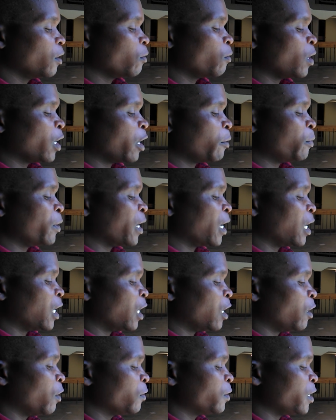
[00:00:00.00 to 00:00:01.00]
will I be
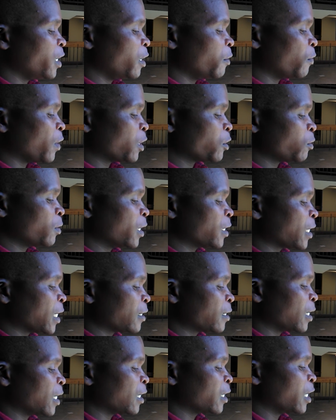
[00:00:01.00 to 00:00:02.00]
allowed, if as soon as I
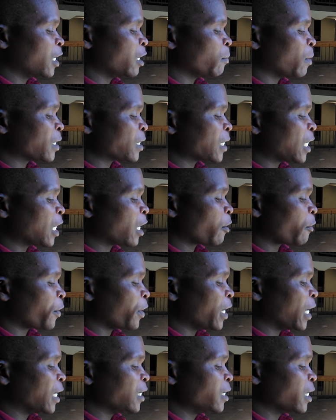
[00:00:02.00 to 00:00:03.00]
start getting my
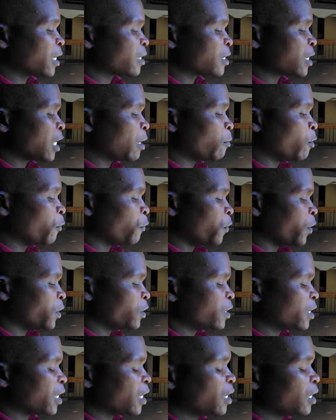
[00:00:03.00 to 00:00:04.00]
salary, I take some of
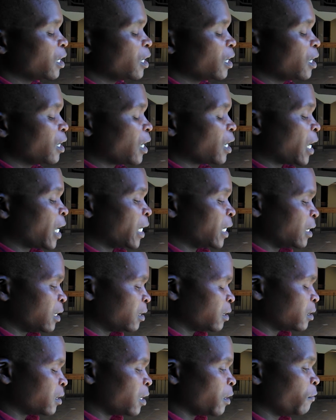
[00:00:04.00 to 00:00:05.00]
it,
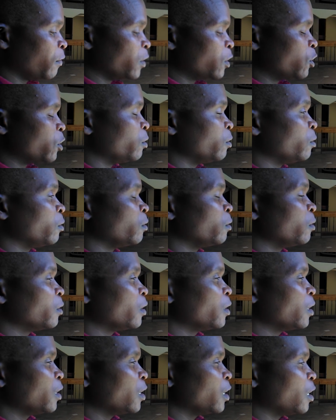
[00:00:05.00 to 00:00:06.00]
I give it to,
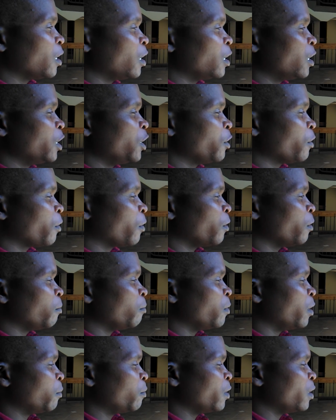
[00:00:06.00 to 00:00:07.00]

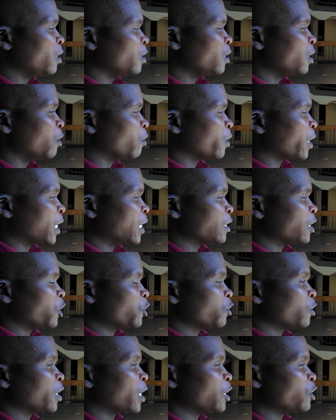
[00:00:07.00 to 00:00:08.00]
maybe the
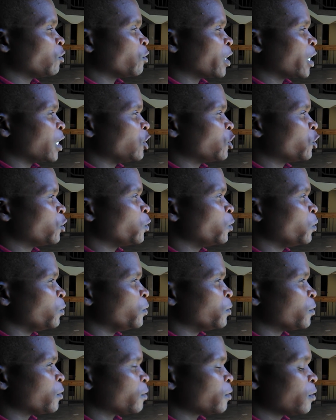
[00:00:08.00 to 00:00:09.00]
organization that you can
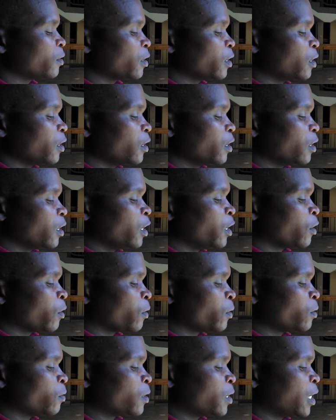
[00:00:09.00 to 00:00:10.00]
choose,
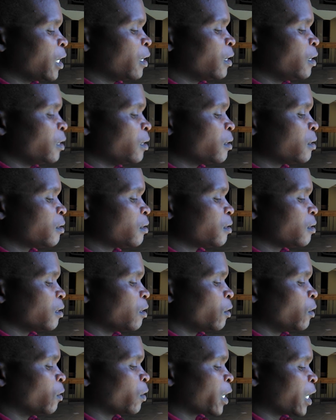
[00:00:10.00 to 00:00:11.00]
to say this
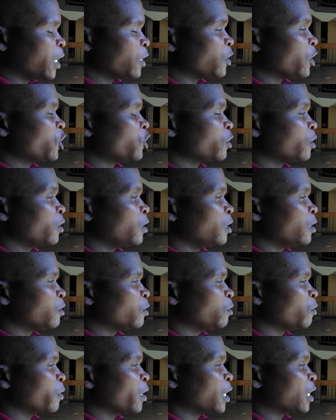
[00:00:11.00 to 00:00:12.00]
organization
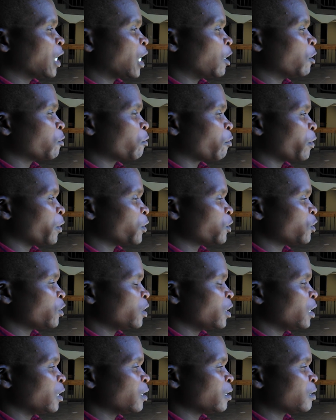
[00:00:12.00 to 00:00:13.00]
is doing an outreach,
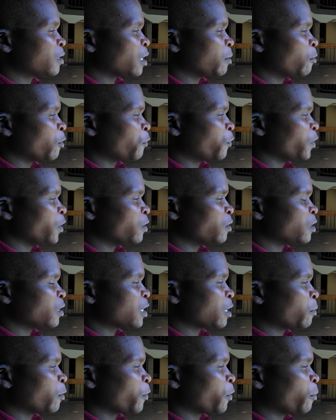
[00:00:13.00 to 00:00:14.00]
some of
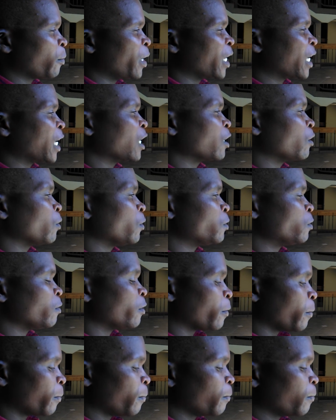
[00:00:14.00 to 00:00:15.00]
the money can go to
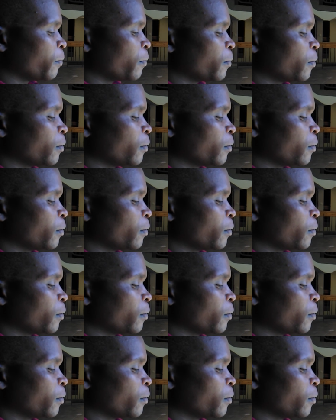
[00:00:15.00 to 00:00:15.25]
them.